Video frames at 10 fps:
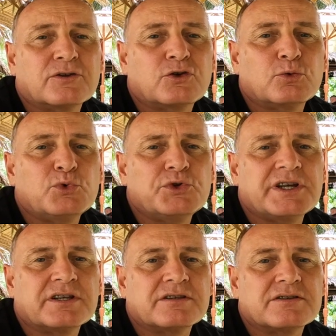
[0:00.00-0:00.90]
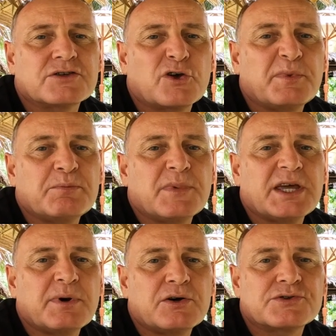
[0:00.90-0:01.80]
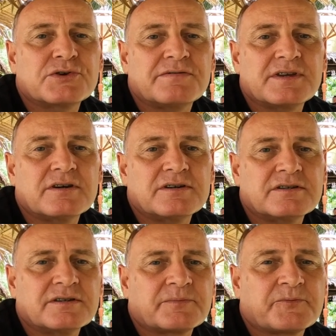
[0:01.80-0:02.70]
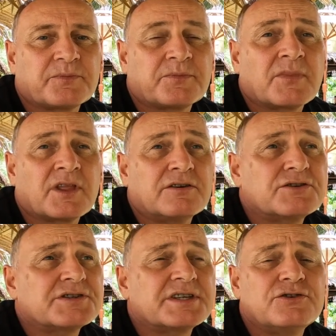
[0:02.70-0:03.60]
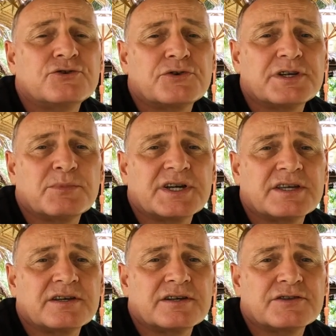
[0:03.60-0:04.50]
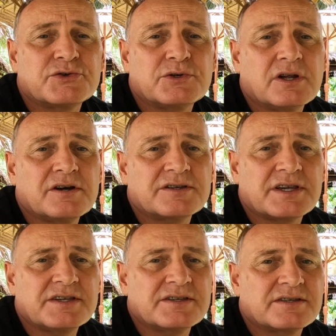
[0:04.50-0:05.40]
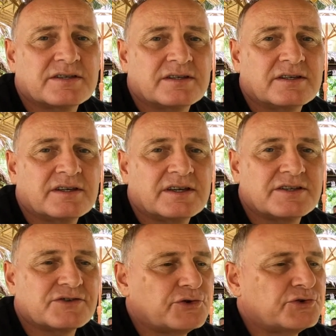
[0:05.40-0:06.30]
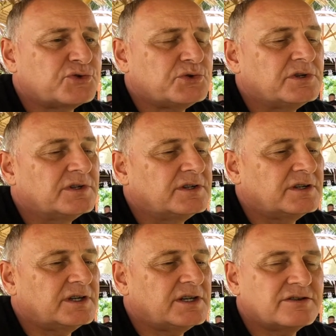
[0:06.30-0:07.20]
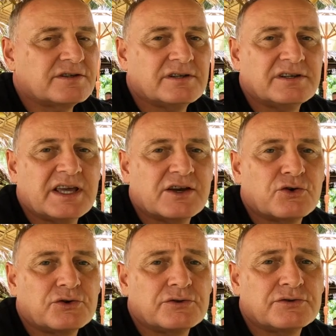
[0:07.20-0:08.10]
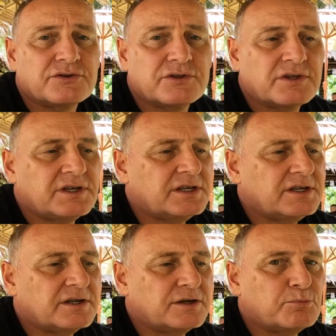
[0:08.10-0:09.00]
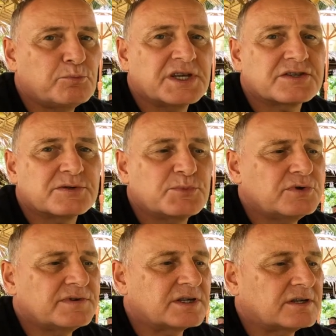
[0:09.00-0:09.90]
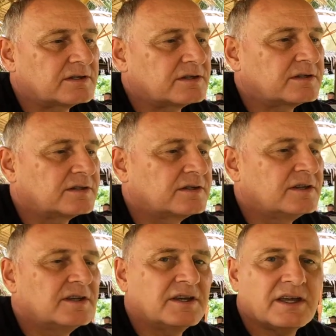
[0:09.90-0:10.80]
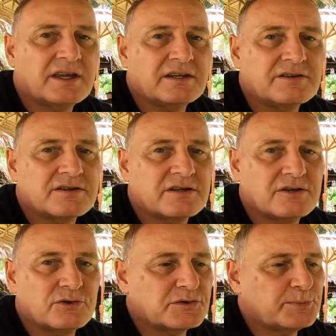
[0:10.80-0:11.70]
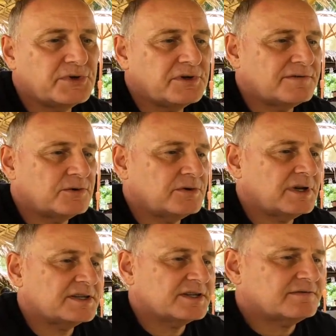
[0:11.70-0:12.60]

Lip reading: Good morning. So I'm in Maybell's Coffee Garden. Just enjoyed my two lattes, as usual. And now gone on to the mixed smoothie. And looks beautiful as